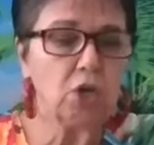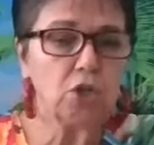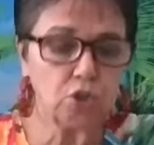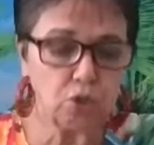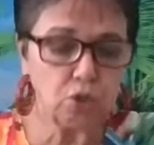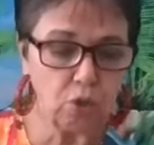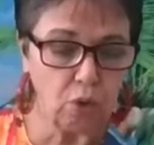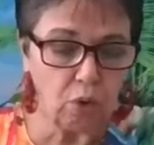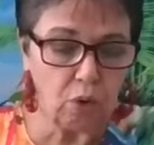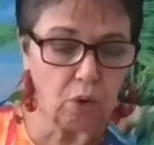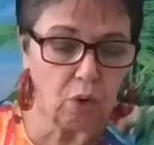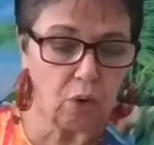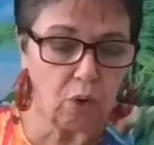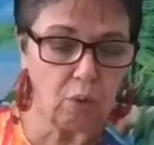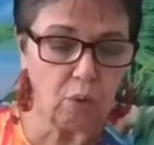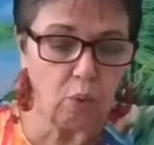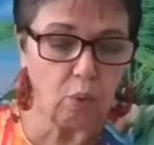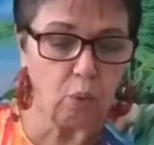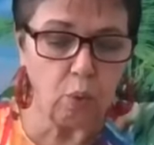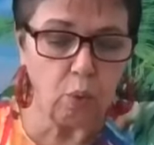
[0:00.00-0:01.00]
So
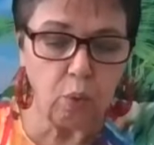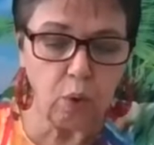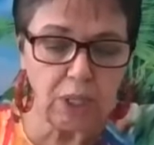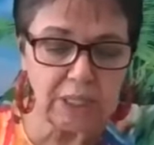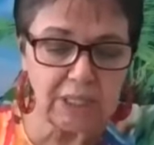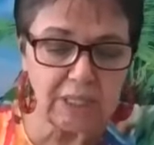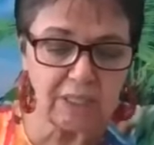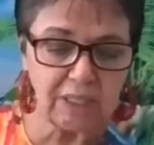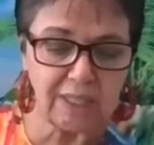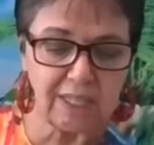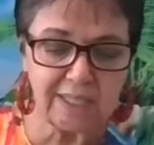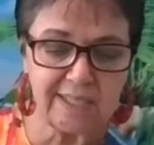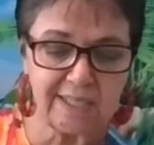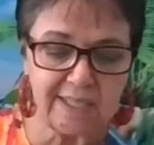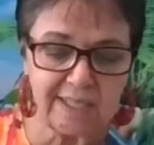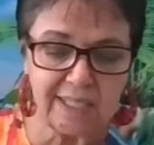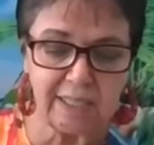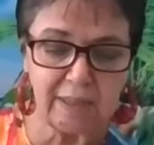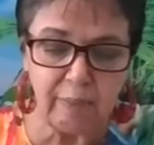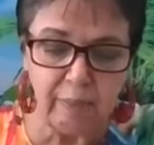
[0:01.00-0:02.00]
what does
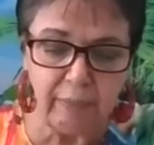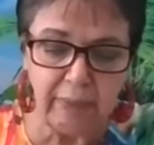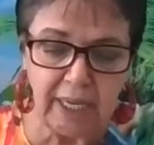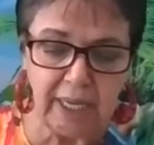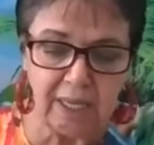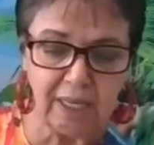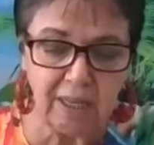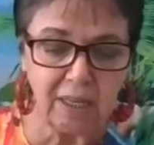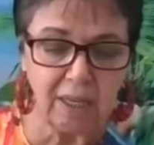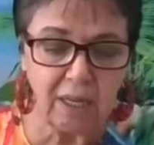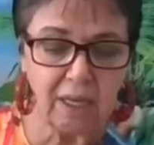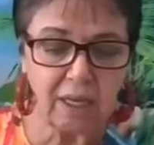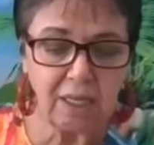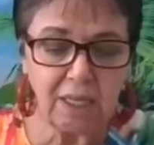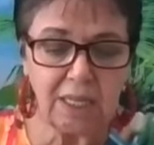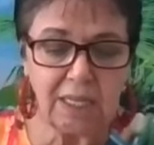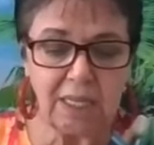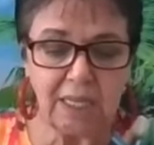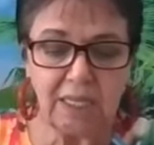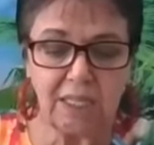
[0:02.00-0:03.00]
it mean
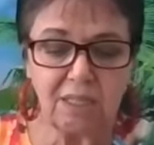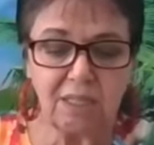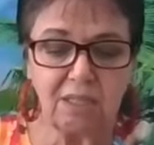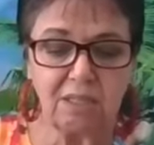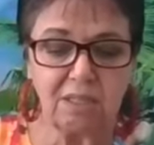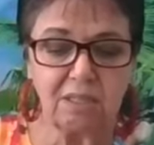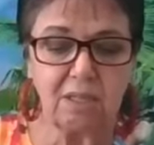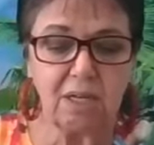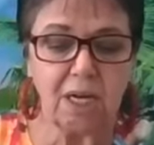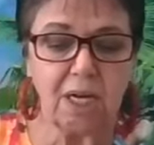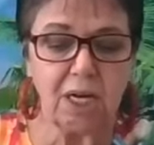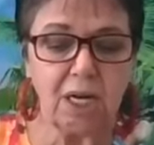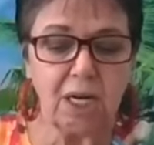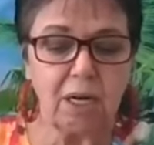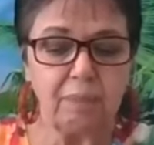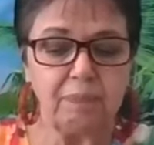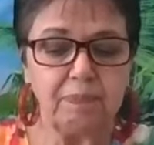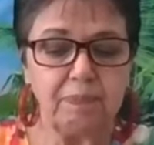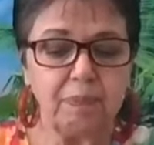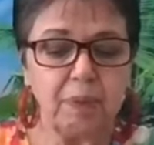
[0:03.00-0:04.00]
that
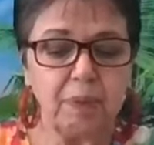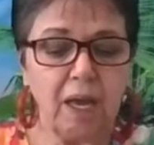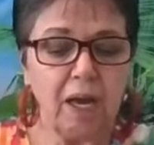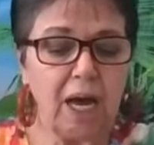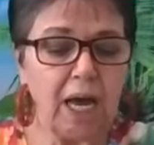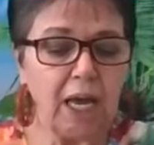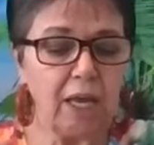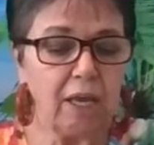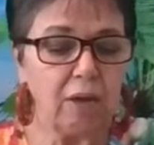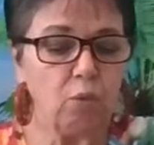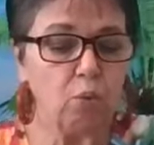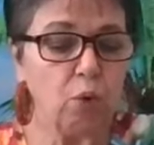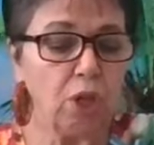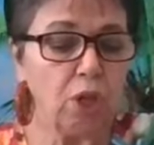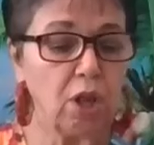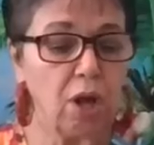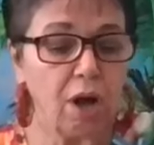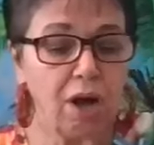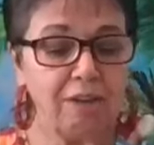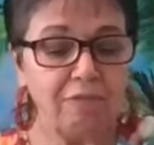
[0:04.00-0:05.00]
I
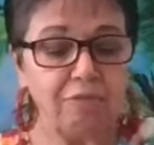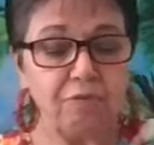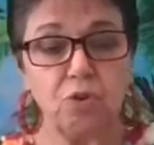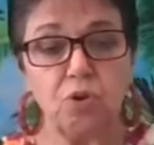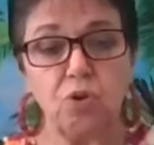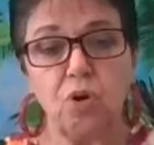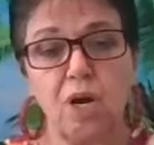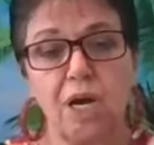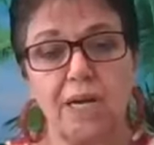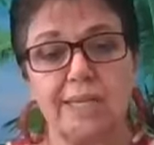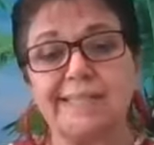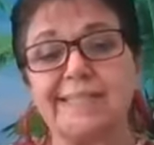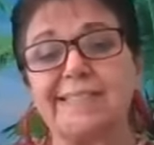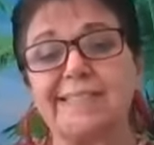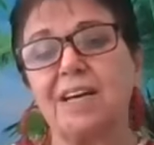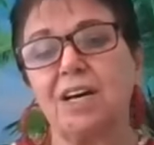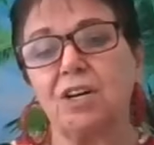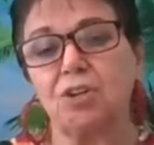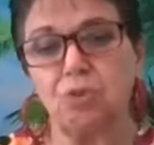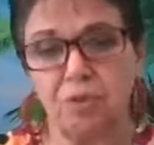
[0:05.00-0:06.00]
will offer a
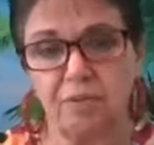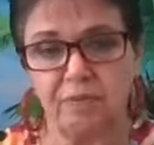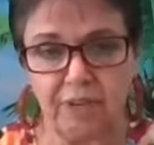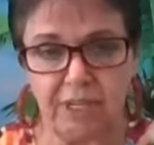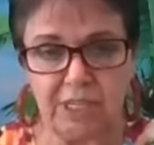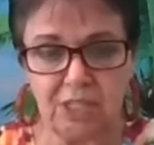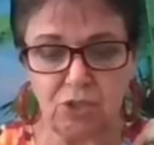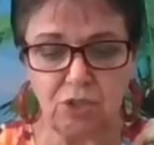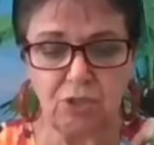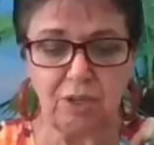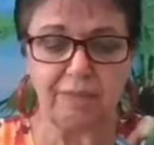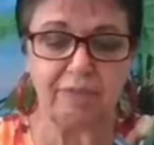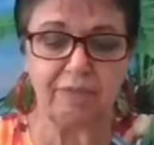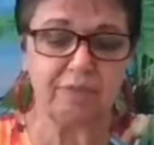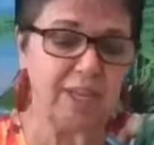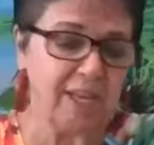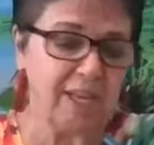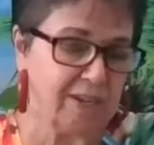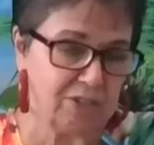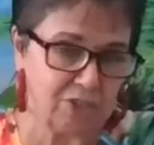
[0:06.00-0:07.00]
sacrifice of
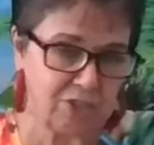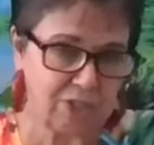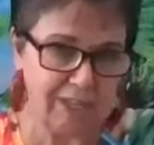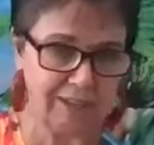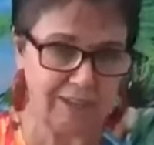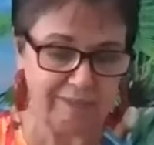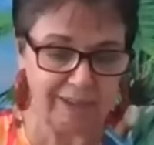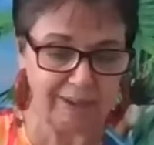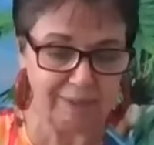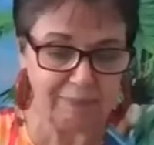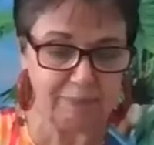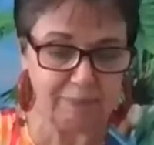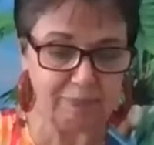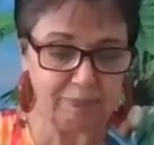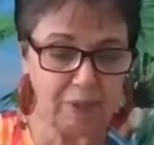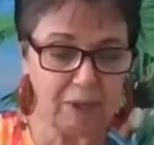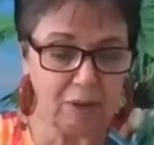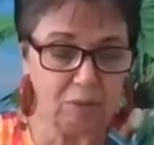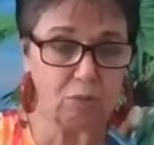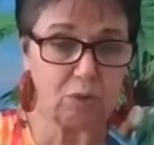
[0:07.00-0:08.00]
thanksgiving?
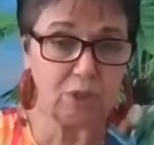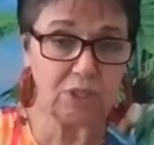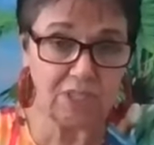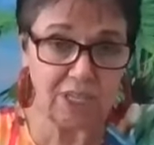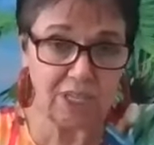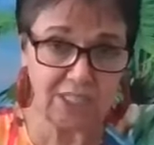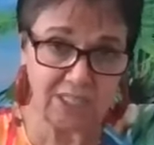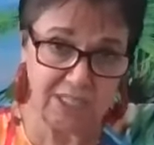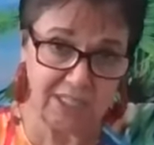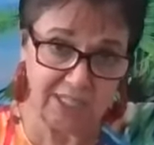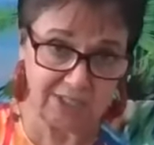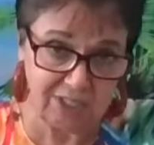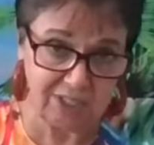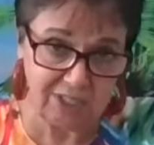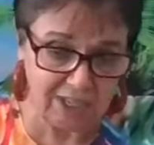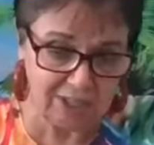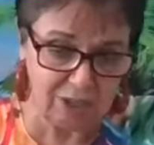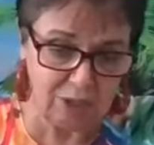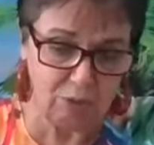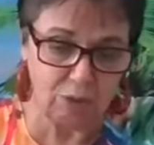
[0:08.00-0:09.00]
Well, that's
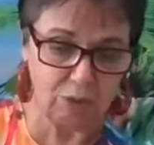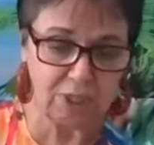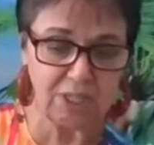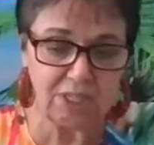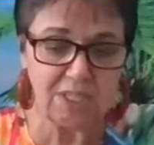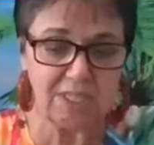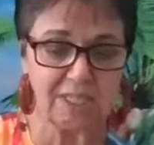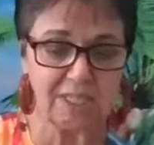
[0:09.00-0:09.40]
exactly what I